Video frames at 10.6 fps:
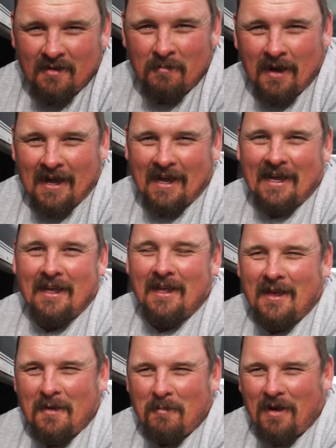My
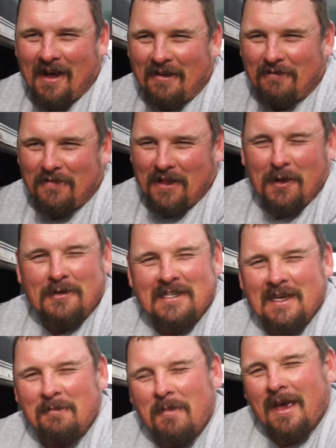my fellow
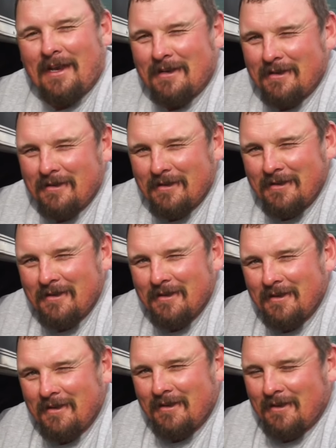teammate
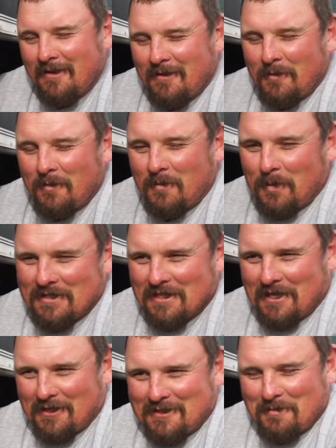wasn't
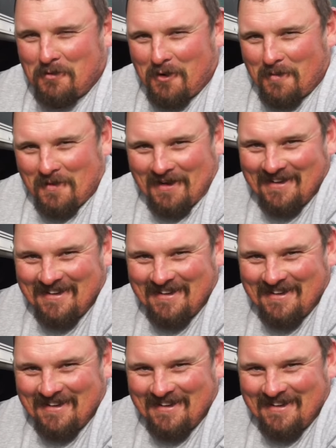there to support me.